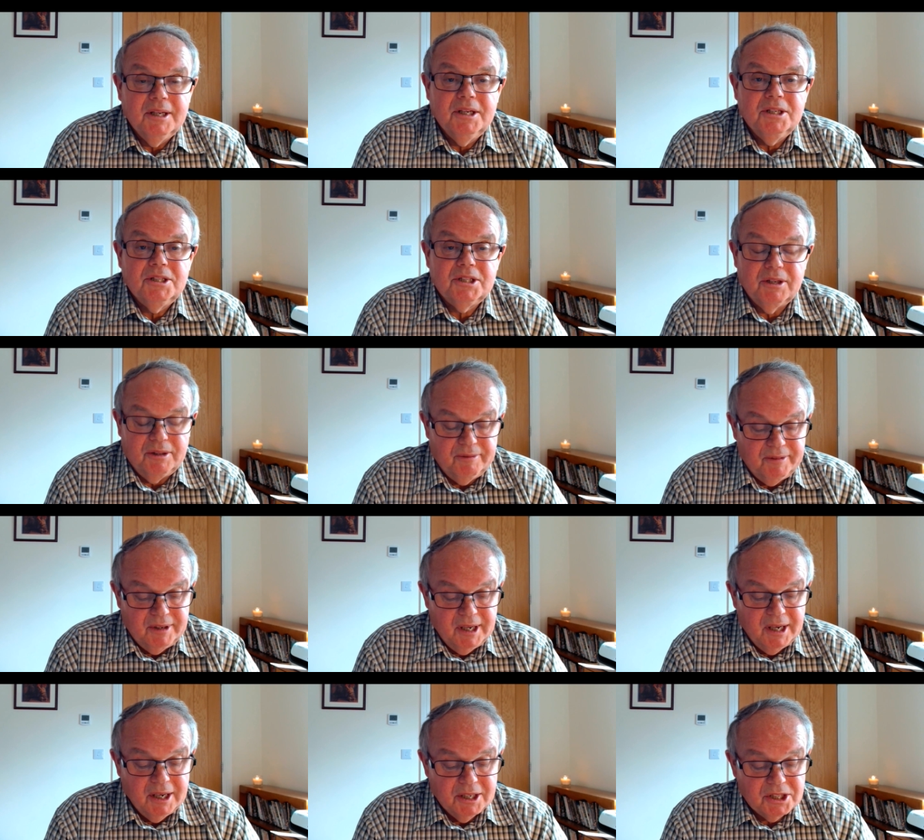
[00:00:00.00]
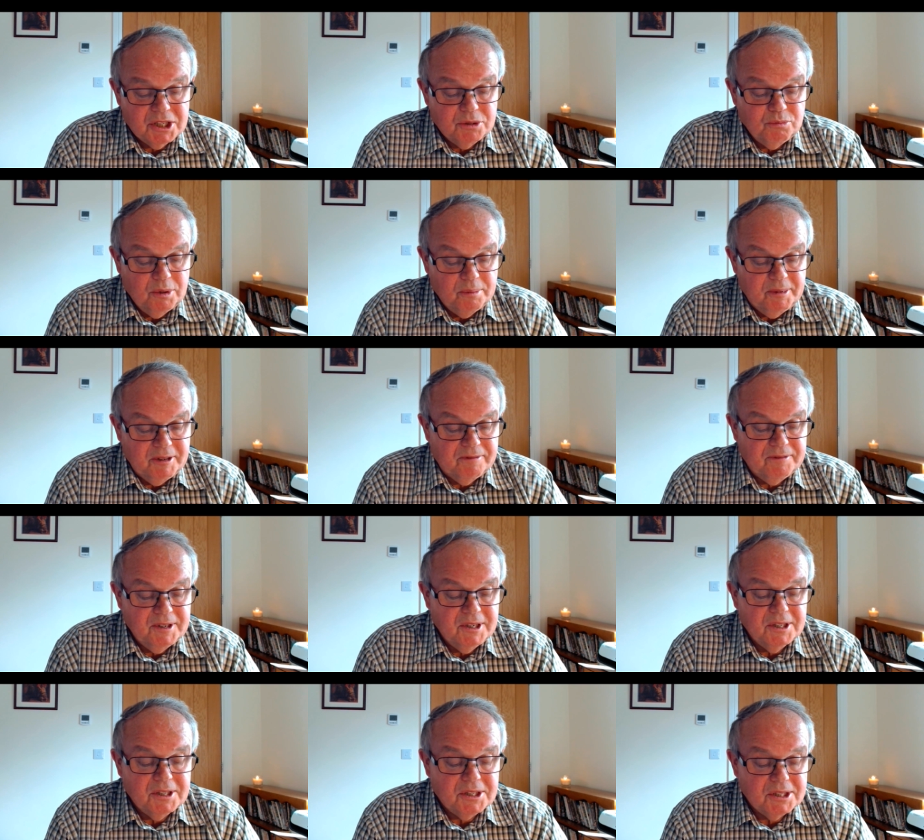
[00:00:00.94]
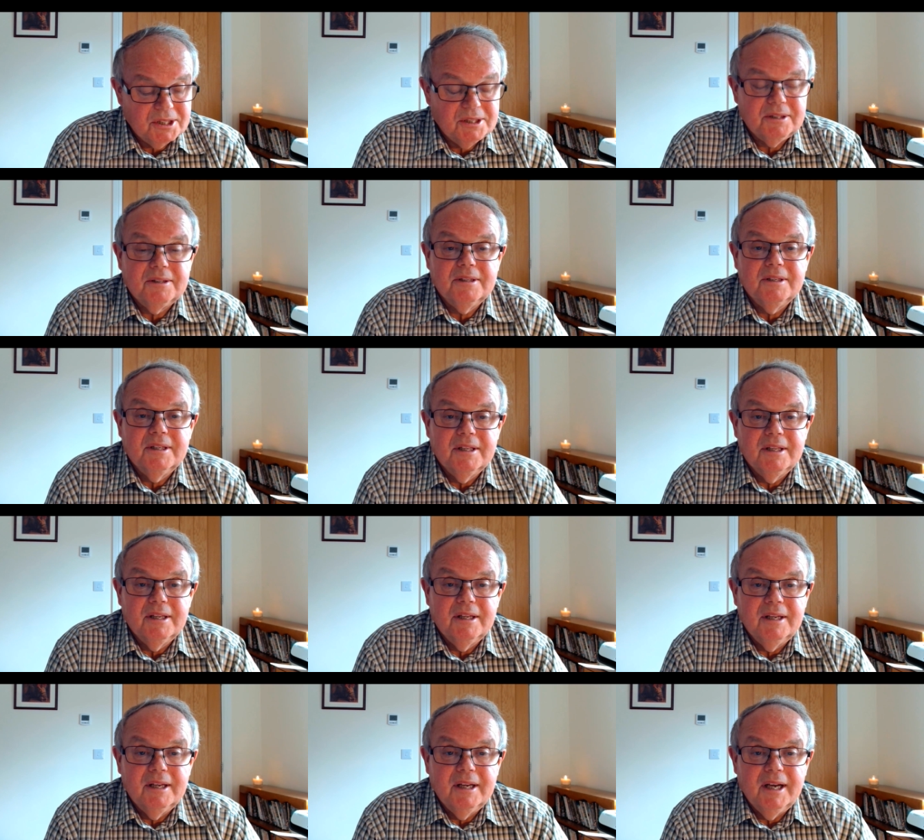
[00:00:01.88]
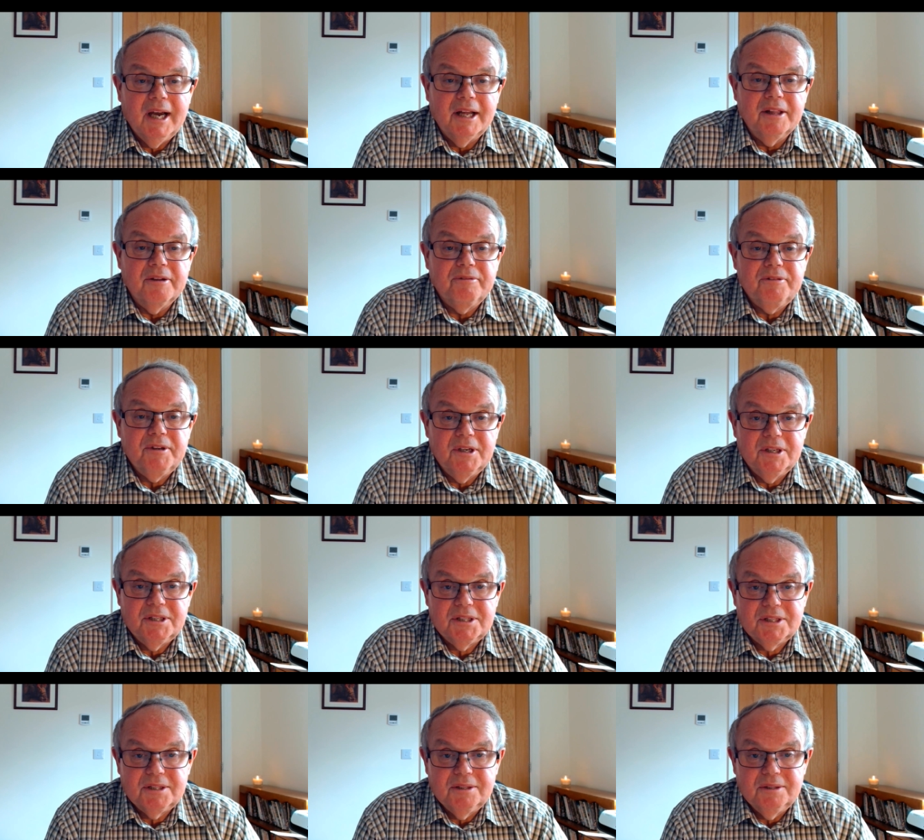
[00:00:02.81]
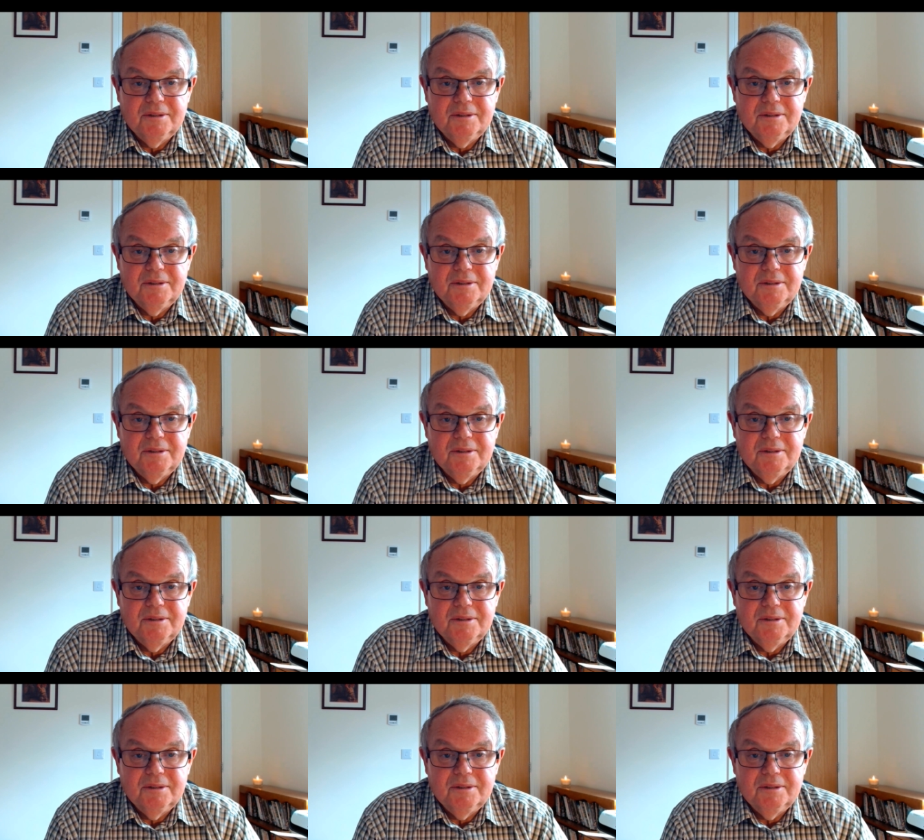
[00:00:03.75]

so the last will be first, and the first